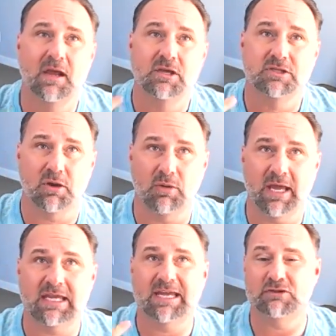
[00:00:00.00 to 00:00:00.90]
So
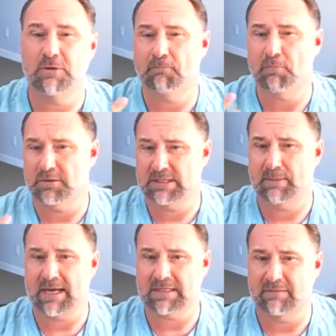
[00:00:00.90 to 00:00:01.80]
it gives you
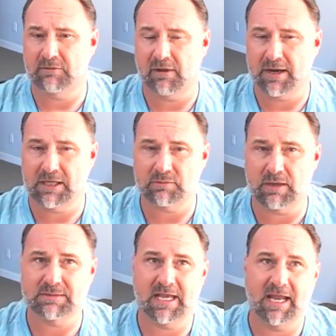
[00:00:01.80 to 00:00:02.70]
perspective, Claudia, is what
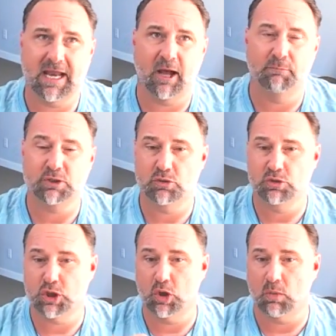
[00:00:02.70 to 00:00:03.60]
I'm saying. It helps you
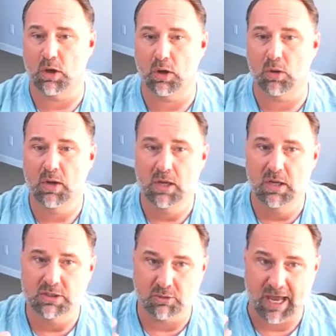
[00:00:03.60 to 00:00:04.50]
to grow.
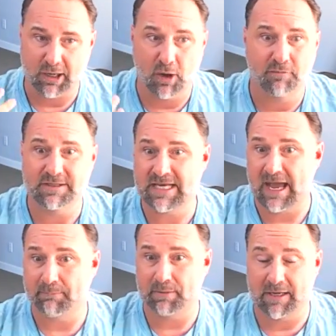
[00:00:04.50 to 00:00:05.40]
So that COVID's
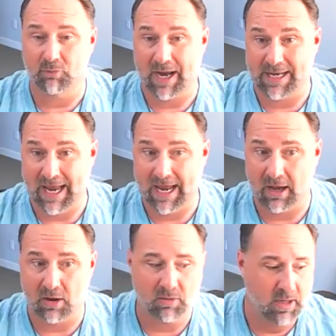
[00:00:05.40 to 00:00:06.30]
happening right
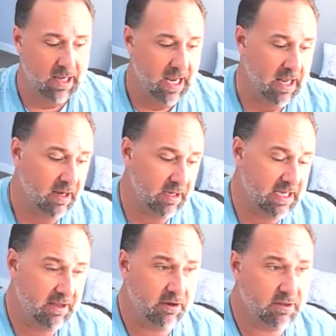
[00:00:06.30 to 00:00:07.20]
now, and
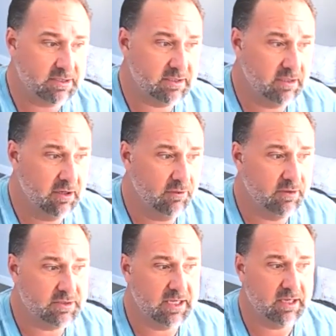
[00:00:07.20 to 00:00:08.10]
again, there's you know
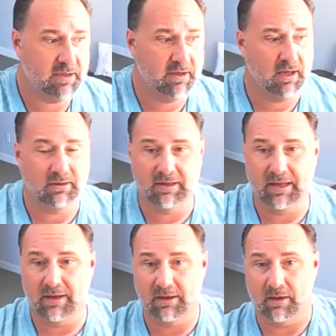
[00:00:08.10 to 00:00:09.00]
there's a, a,
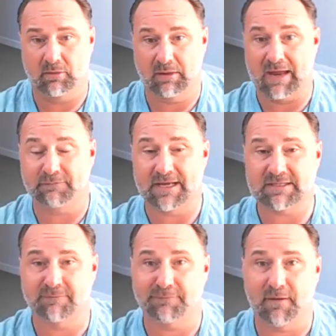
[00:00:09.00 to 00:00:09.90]
a life
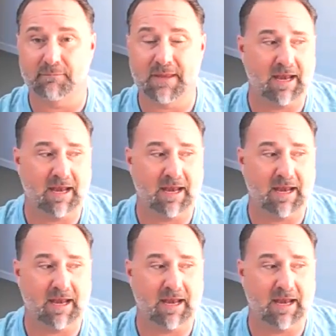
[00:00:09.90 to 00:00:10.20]
lesson from that.